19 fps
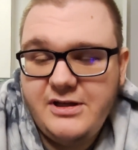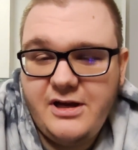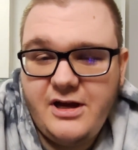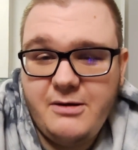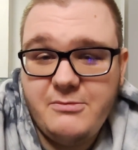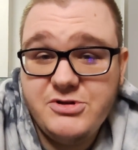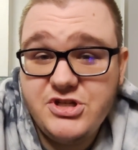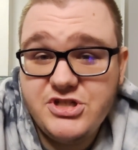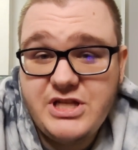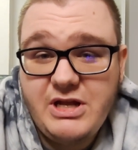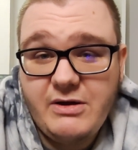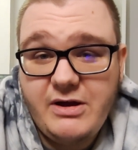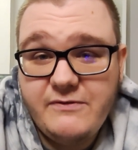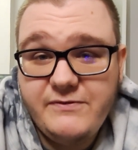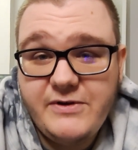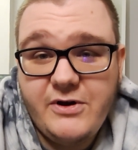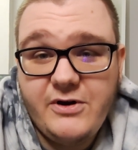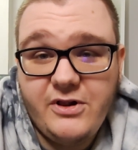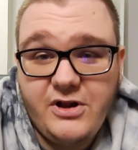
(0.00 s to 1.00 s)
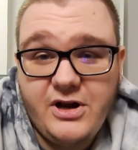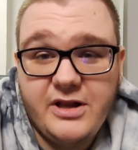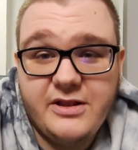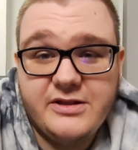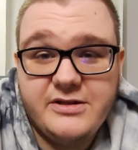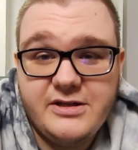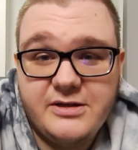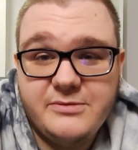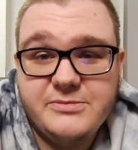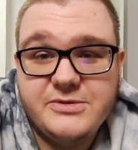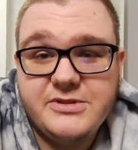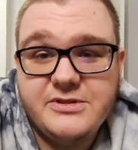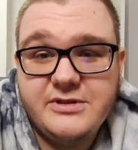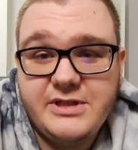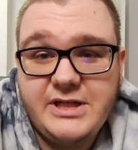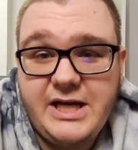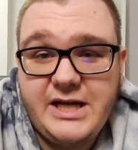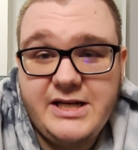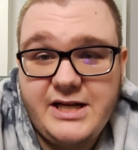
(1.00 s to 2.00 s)
It was just how I felt a lot of the times.
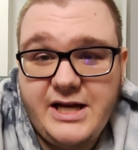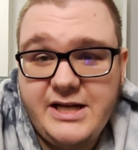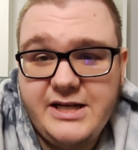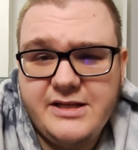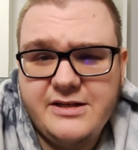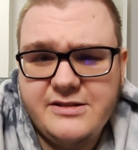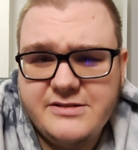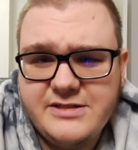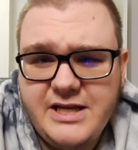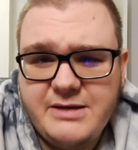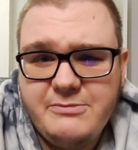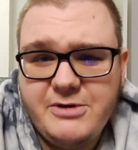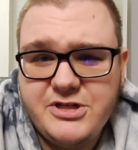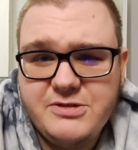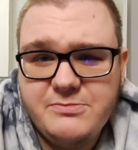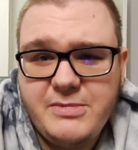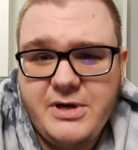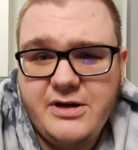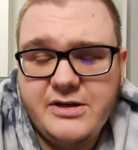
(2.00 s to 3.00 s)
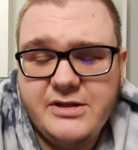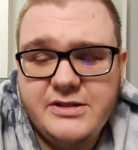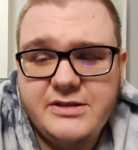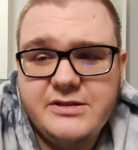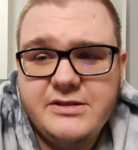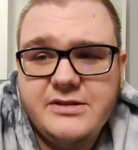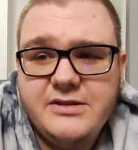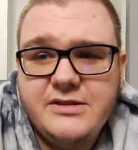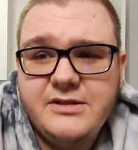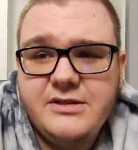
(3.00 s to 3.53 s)
And I didn't say much about it